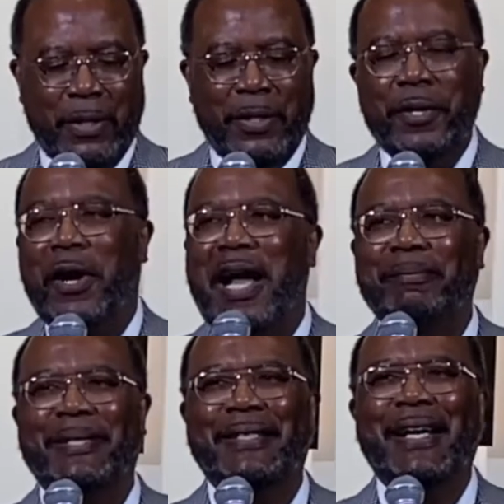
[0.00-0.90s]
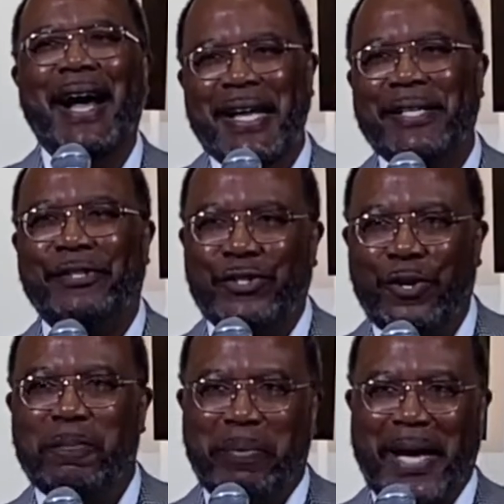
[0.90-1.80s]
You know, I, God is
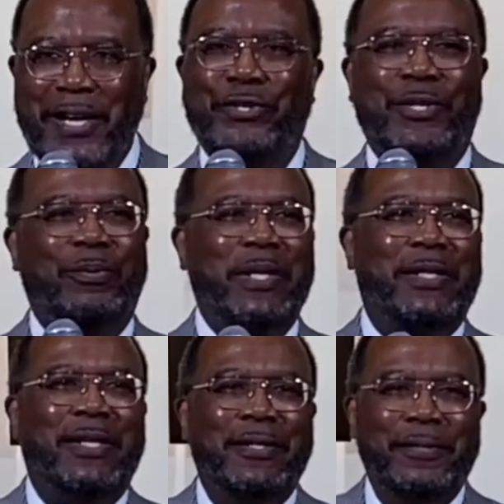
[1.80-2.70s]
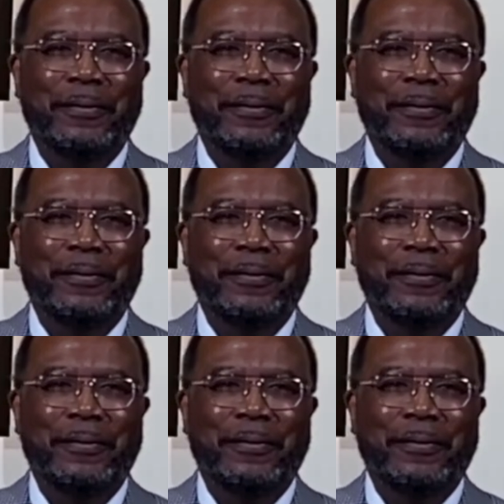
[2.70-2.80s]
so patient with us.